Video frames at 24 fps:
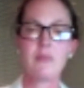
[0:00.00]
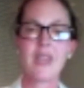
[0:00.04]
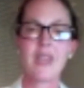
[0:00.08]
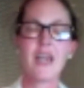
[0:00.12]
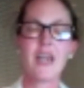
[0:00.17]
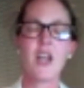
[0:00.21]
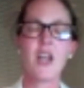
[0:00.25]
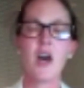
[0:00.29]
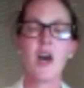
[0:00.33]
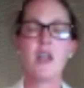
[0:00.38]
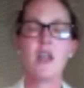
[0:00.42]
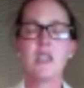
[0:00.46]

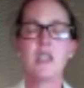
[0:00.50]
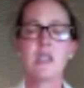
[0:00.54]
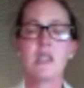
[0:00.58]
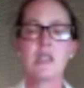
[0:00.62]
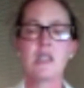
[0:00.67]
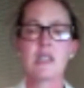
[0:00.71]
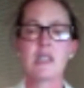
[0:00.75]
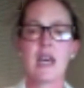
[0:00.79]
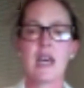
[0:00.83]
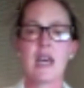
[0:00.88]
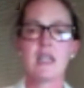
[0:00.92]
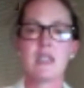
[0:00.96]
and
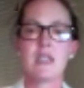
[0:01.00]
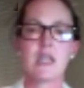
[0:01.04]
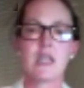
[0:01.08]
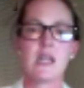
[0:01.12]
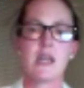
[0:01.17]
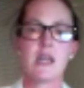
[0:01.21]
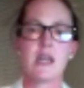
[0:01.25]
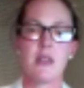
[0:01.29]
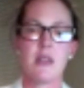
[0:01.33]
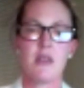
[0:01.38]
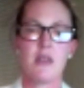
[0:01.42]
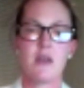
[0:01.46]

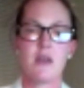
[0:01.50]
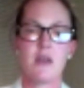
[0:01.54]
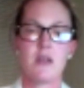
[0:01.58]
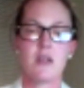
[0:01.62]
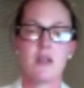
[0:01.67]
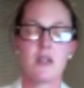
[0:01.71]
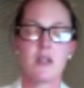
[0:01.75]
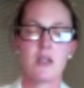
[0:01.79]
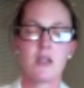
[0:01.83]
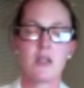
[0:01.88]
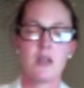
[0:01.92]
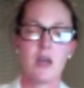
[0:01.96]
understanding
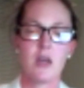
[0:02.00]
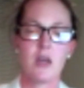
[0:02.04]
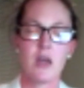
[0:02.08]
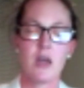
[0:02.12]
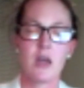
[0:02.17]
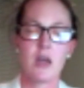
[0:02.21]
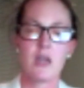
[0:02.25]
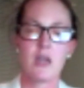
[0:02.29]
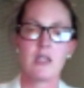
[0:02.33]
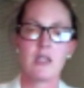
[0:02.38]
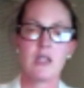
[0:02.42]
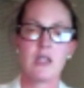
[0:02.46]
that
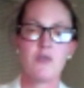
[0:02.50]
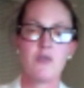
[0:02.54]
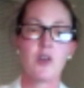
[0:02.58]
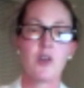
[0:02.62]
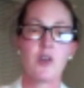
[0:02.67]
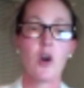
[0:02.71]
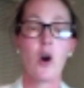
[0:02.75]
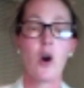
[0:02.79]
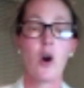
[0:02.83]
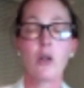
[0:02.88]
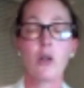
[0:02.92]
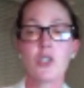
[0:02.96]
different
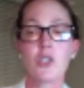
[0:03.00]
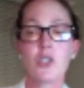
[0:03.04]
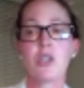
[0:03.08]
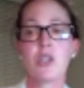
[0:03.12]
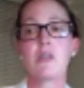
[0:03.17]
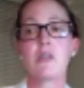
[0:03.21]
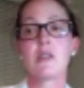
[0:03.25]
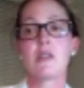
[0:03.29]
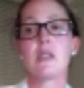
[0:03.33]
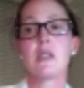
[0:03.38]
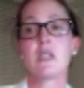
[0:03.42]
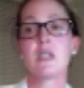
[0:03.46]

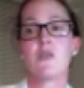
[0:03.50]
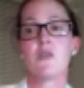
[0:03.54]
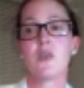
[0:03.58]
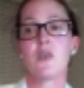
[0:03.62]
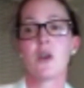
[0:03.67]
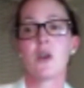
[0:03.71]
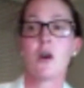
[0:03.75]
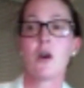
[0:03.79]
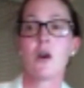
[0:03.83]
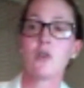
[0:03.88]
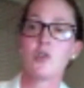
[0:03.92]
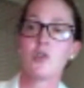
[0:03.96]
cultures and
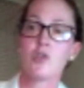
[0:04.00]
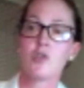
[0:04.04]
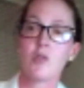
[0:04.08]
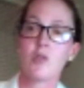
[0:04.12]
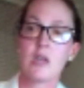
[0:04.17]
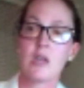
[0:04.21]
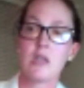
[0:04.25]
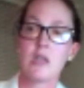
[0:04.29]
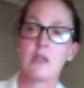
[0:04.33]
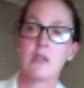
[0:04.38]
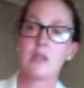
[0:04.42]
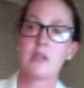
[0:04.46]
different
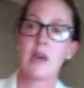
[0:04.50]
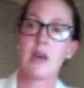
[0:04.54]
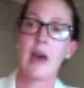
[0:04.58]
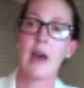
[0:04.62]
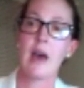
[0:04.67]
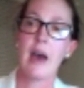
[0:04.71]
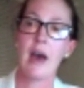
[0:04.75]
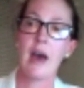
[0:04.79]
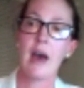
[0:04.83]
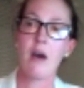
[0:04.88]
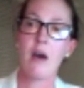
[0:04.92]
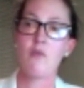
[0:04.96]
countries
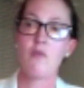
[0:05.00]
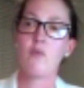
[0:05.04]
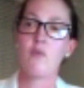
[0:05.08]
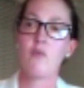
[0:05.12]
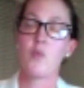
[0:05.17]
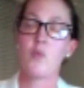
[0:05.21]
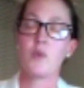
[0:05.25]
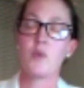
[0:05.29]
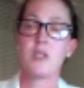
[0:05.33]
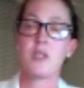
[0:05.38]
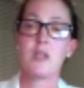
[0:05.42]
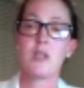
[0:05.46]
have
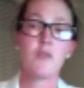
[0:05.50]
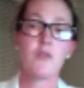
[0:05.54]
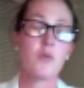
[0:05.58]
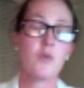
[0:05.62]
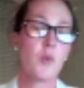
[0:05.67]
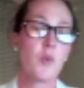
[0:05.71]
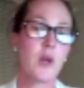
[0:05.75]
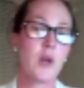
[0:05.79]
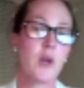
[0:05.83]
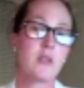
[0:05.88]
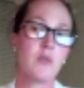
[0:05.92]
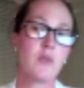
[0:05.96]
different
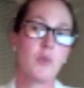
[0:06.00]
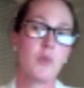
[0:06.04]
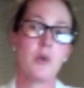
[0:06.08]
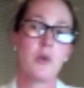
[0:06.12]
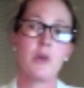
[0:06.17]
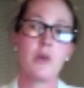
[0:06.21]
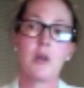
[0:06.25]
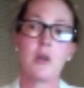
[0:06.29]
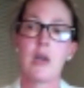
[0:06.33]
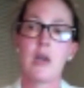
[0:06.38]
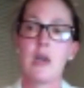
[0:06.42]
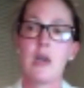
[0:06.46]
ways of
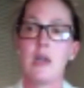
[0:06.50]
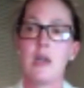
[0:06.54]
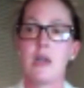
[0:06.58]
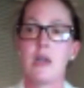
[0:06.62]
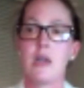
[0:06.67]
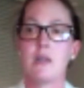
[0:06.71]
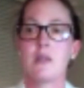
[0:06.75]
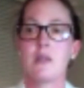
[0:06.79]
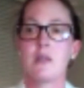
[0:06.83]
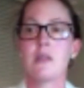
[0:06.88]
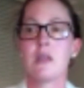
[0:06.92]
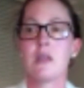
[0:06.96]

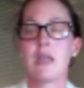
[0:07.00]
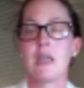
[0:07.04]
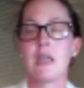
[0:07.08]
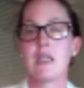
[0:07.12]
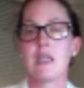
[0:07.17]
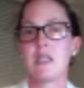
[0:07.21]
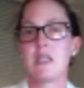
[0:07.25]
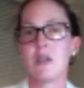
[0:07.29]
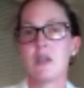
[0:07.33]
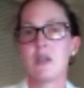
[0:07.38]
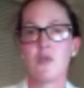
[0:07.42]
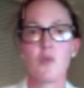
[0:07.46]
working,
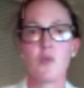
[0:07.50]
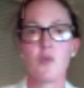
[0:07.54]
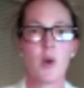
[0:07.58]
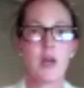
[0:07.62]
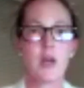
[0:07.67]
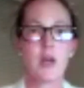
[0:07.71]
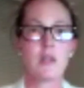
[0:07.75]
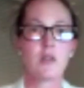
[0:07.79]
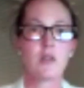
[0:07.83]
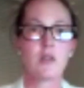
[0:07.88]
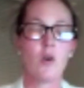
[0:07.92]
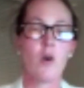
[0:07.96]
different ways
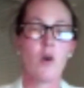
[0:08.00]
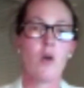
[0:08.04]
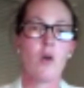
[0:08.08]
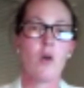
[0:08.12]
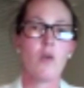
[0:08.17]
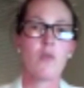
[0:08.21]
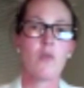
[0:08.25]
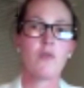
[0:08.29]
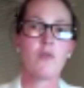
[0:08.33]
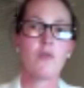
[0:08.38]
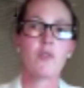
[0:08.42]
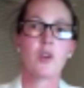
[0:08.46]

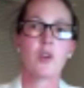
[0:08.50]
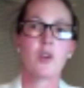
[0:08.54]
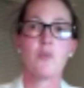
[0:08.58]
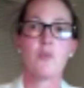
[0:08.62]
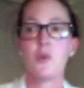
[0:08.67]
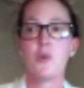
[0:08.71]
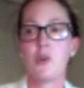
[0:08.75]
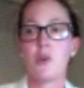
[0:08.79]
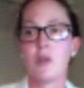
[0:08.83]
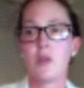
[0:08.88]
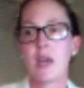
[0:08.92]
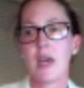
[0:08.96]
of
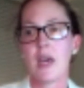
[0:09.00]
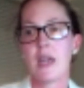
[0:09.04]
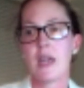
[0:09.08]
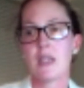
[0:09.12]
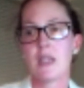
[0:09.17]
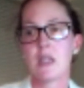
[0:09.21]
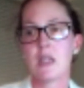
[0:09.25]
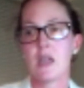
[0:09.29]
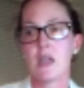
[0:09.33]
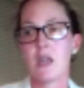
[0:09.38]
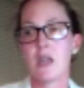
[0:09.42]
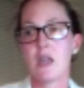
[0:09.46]

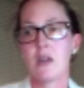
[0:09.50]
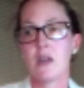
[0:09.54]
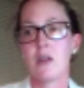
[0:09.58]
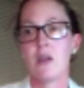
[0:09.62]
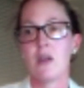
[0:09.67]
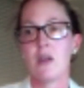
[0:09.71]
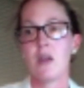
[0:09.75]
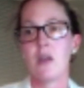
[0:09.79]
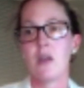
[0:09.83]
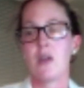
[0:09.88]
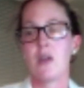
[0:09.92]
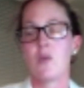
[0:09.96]
communicating
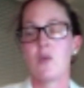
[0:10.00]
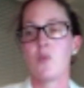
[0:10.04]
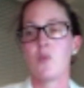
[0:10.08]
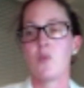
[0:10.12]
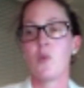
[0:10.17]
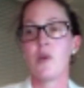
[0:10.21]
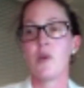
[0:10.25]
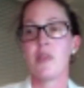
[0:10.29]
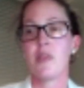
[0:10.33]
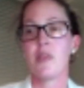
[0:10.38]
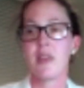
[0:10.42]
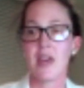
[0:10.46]

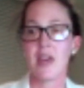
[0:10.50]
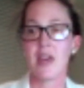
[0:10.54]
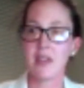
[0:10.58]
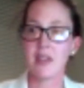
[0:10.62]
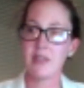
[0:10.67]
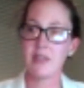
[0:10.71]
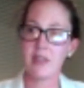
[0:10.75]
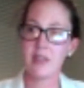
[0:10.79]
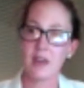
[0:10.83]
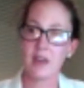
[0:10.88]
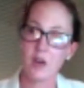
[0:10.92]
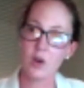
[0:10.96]

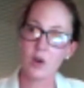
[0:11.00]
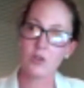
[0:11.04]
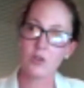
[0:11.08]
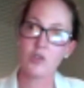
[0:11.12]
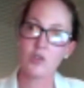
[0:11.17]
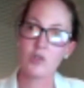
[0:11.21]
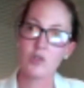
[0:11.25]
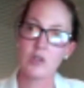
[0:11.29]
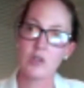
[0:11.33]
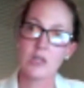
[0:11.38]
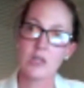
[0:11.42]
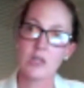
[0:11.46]
within their
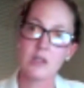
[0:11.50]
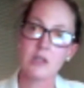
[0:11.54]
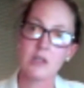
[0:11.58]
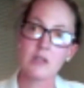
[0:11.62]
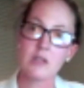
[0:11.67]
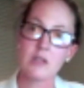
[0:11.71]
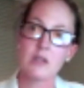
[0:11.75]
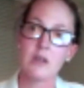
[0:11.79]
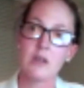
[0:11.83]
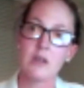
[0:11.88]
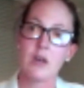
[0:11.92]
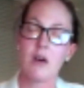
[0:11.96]

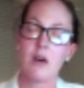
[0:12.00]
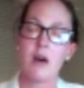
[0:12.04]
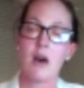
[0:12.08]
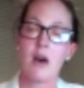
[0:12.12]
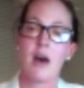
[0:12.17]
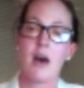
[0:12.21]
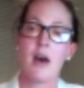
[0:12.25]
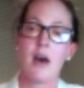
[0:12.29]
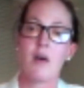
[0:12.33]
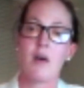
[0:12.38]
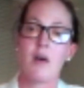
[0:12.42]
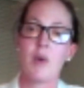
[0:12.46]
countries
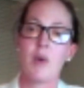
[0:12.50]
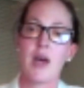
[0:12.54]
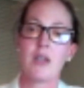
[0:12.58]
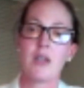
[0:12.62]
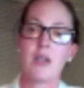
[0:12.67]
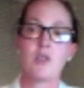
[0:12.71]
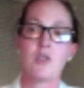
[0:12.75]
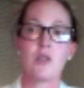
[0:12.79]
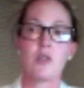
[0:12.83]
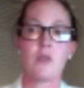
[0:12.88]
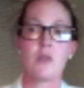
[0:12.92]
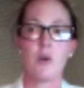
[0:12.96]

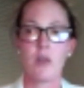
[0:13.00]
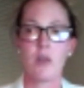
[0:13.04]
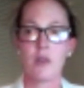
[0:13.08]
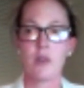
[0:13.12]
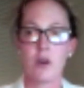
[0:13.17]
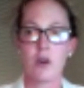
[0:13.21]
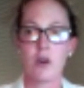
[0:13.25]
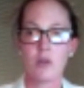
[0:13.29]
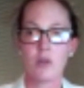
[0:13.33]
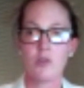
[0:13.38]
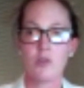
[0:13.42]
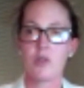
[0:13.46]
and to other
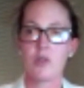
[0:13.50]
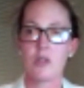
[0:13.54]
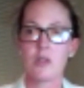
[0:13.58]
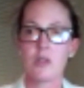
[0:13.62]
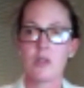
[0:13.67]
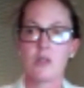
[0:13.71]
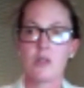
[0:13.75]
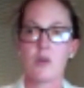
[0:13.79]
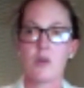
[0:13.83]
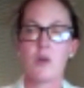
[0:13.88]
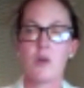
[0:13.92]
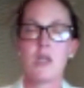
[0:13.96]

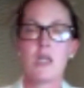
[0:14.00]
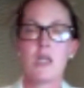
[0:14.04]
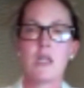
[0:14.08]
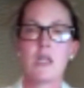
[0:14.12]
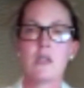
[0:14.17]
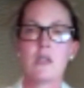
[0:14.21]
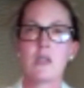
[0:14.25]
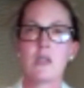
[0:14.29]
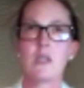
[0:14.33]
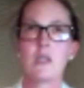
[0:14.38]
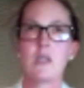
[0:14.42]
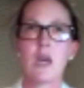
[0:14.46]
countries. So we
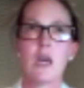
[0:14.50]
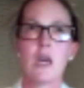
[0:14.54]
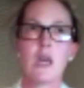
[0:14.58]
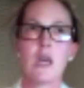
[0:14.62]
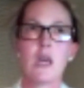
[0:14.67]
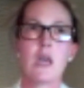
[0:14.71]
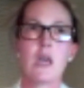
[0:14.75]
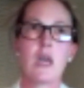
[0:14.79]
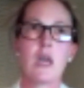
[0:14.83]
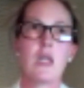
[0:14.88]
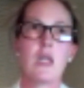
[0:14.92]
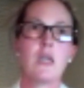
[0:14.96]
need to
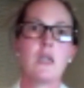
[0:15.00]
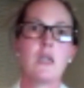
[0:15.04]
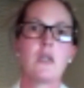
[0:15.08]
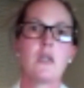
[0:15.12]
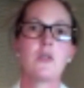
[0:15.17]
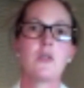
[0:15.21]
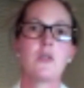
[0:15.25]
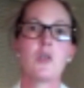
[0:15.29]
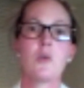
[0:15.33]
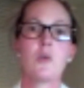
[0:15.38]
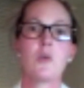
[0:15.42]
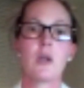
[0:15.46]
take
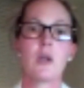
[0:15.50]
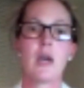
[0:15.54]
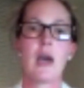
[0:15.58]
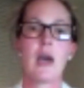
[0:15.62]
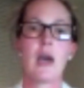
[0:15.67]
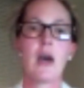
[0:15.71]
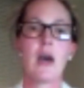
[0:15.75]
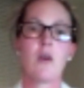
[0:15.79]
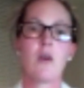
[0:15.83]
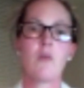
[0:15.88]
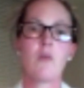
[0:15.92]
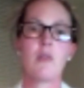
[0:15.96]
into
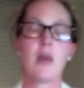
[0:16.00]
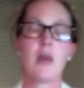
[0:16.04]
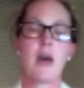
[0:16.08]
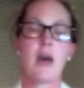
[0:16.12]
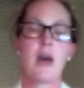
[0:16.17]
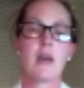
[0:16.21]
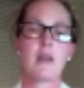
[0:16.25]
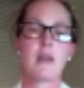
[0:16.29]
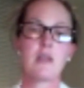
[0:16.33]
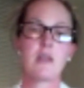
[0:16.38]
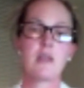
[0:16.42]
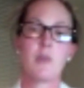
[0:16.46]
account that
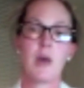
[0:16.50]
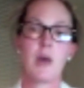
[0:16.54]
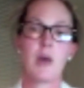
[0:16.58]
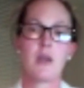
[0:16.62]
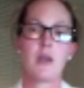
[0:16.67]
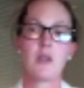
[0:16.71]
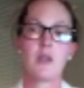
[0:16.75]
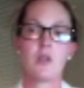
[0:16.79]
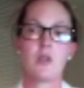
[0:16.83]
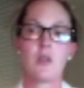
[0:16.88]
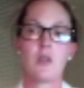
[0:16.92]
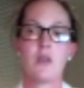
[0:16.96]

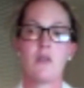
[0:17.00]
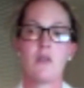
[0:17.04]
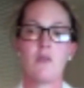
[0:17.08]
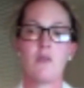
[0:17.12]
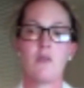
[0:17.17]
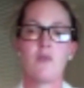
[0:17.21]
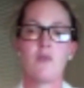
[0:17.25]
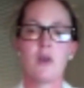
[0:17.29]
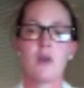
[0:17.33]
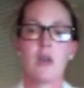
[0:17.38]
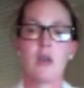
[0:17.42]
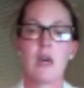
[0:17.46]
aspect of,
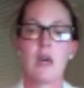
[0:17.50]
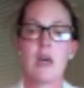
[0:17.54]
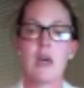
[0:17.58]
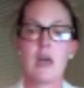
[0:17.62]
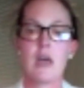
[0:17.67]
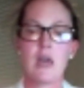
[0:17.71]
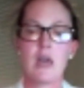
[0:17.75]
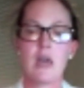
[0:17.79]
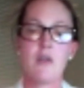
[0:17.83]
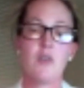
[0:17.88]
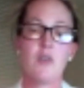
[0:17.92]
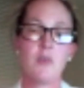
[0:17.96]

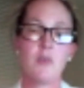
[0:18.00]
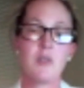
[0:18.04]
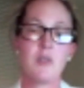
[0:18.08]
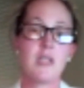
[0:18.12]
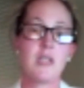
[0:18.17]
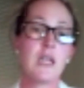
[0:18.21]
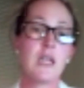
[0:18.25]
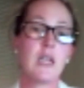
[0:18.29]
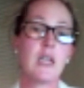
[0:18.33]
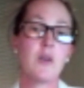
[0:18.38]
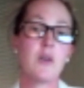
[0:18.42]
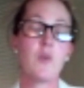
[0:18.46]
if I'm
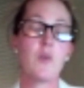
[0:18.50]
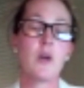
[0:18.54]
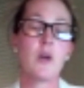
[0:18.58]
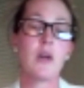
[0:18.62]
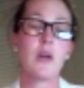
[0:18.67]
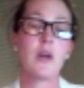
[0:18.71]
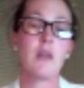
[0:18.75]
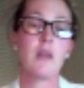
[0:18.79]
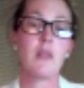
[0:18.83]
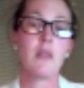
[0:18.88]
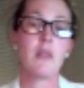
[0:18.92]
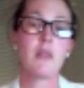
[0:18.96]
dealing
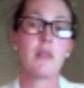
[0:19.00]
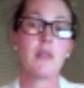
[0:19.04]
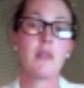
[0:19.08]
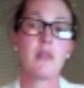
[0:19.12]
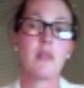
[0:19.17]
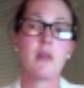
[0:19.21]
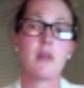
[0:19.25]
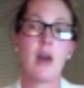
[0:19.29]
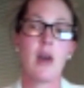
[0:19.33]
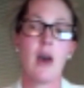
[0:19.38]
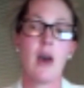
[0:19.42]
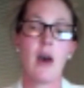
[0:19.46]
with
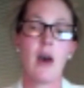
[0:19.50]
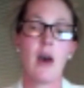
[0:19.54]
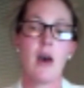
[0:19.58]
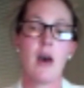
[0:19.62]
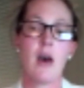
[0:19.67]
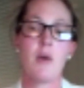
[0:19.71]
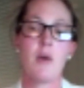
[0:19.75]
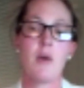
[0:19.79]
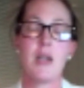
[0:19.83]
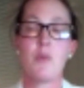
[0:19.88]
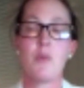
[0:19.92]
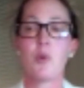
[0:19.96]

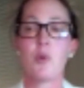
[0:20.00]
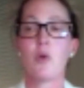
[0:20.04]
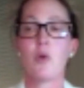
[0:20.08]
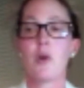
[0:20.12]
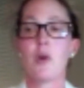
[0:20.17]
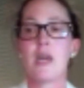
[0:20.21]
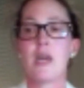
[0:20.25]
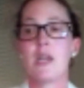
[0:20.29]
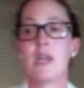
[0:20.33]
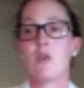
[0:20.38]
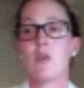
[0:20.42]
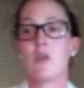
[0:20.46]
an
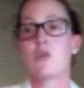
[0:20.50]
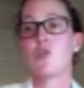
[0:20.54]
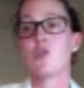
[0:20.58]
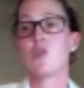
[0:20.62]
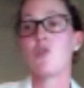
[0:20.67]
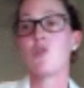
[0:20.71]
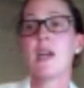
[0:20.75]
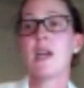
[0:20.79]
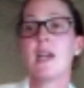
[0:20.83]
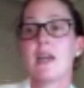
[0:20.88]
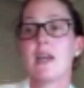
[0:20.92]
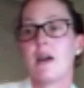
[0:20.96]
employee in
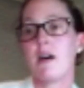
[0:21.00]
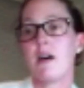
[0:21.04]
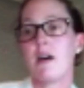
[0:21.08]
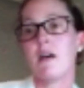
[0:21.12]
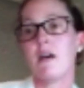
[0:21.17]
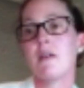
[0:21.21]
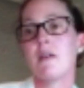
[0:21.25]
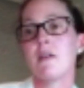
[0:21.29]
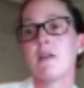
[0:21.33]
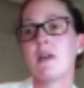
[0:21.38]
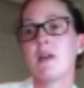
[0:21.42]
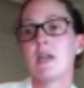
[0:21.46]

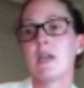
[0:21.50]
Australia,